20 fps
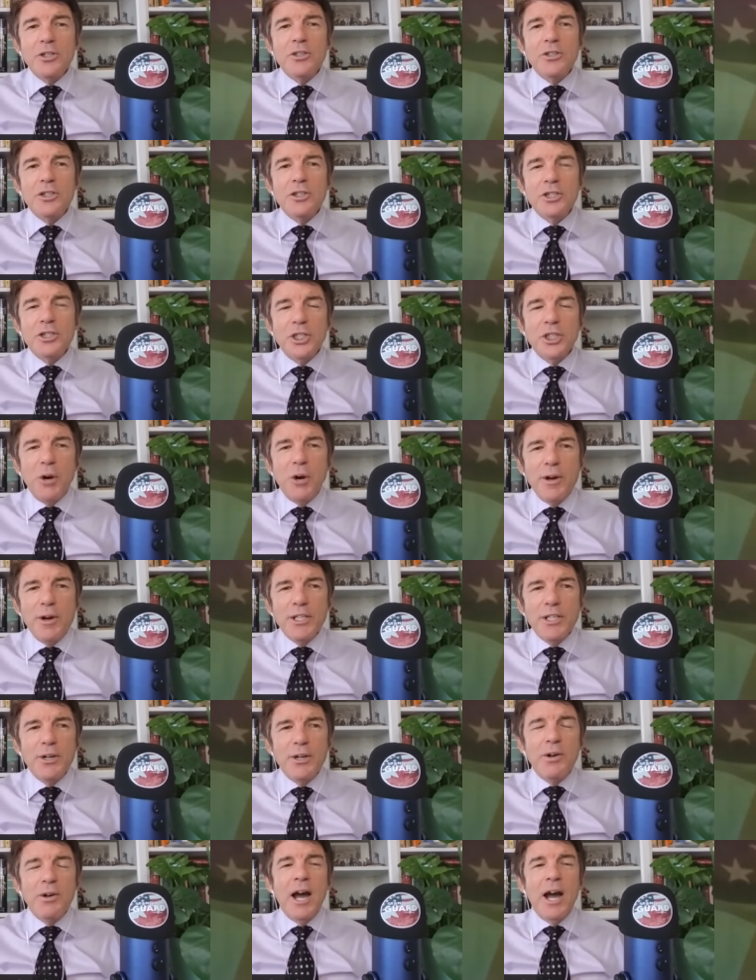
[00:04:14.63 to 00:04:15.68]
showing
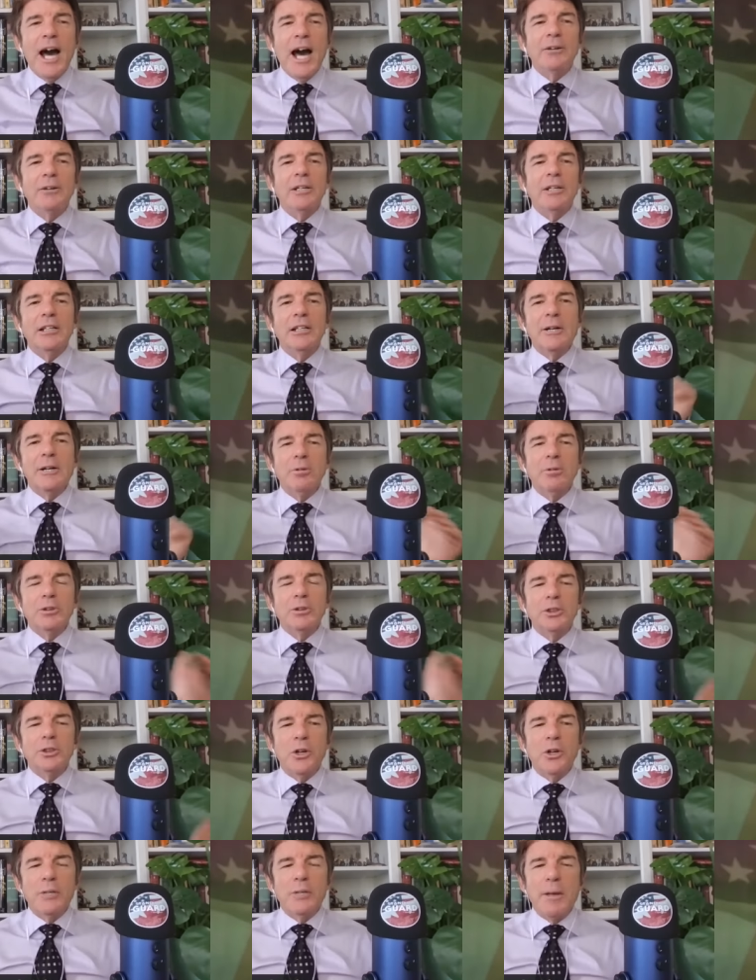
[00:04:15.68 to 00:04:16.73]
you how the Liberals
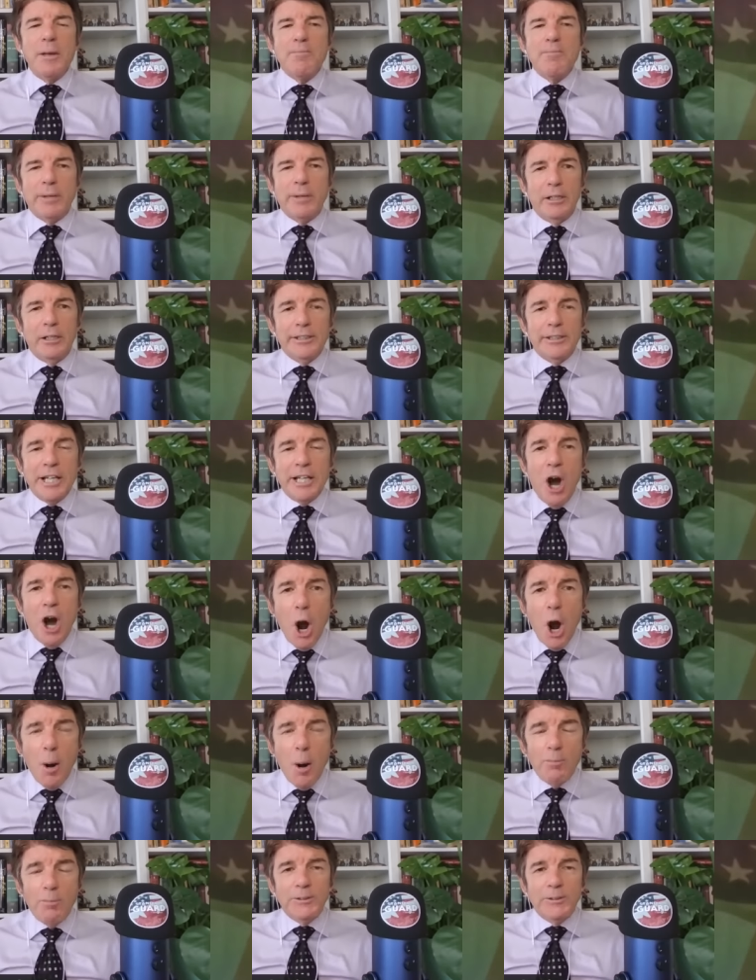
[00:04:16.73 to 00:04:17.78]
are going to be building
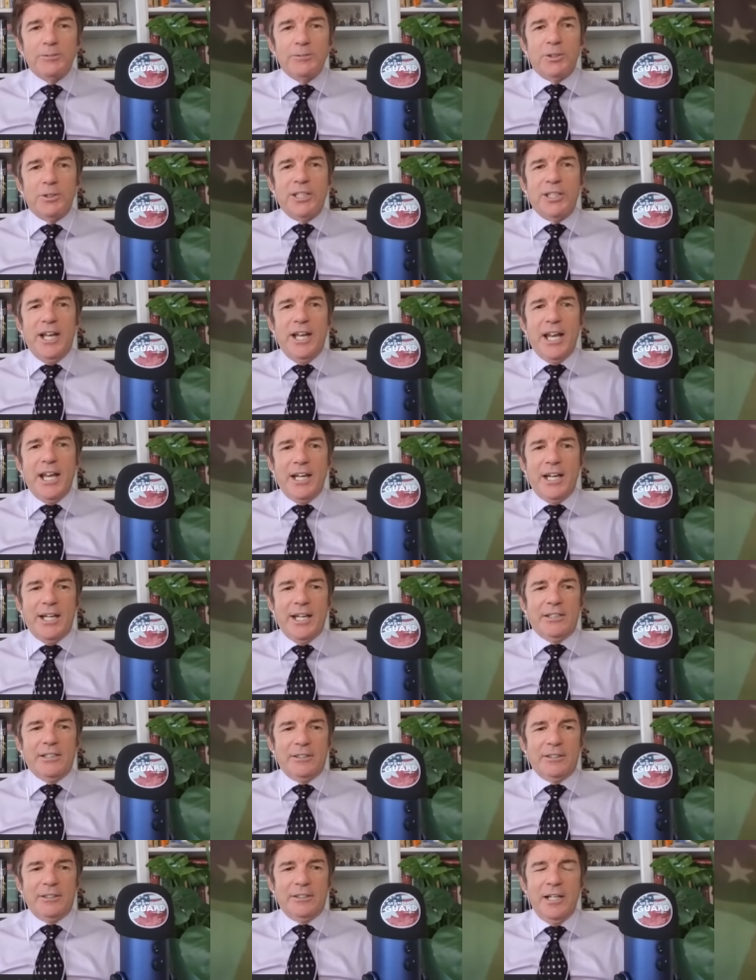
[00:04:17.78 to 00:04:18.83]
homes for
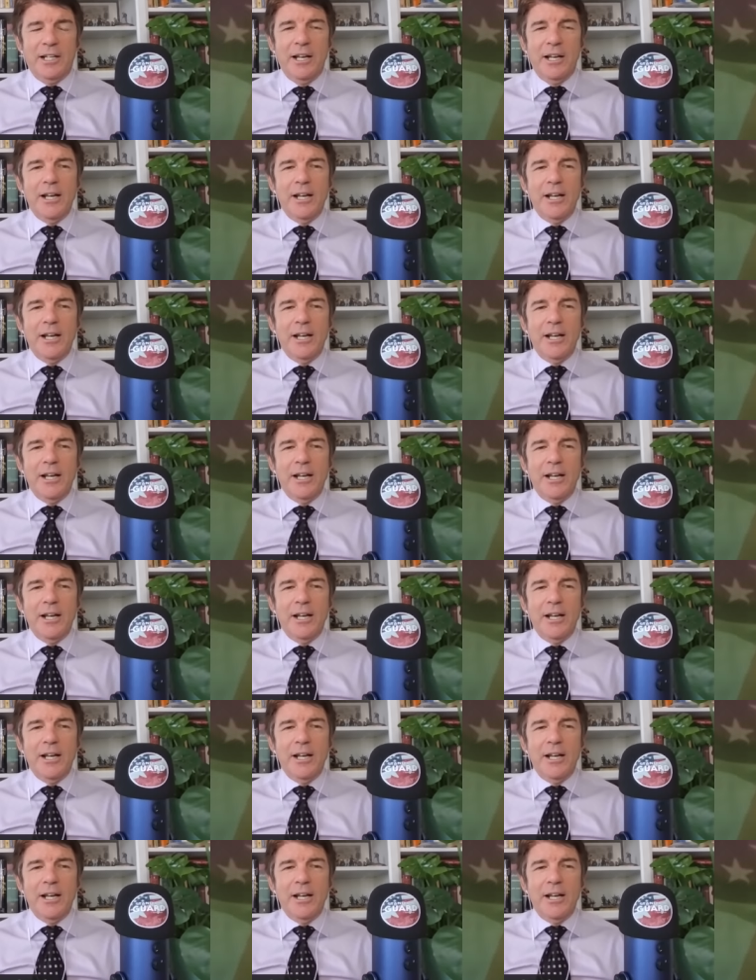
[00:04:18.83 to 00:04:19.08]
Canadians.